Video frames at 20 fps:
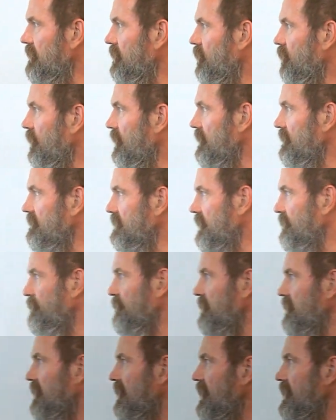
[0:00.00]
what are
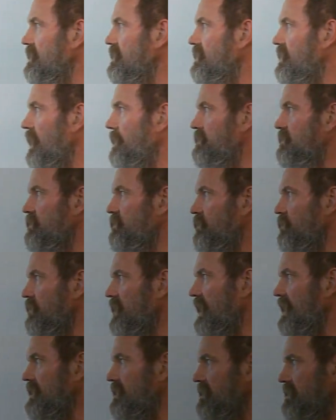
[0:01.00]
different concepts for
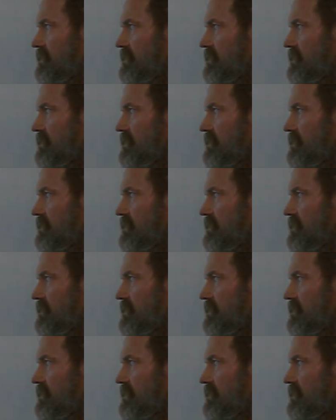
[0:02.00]
that,